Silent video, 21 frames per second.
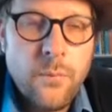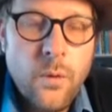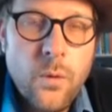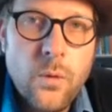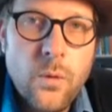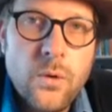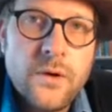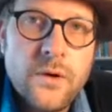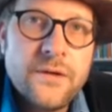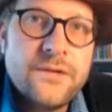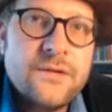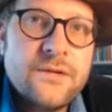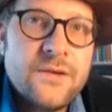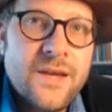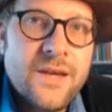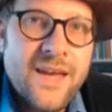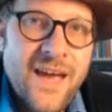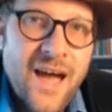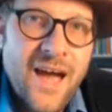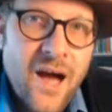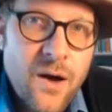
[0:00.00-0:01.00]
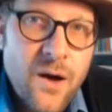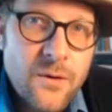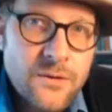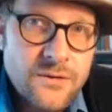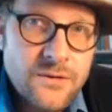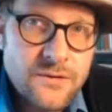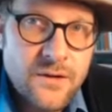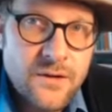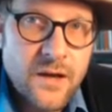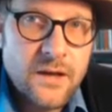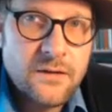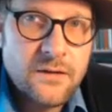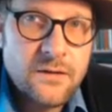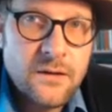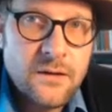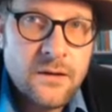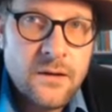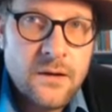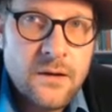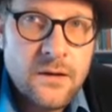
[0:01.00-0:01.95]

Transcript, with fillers: porous calcite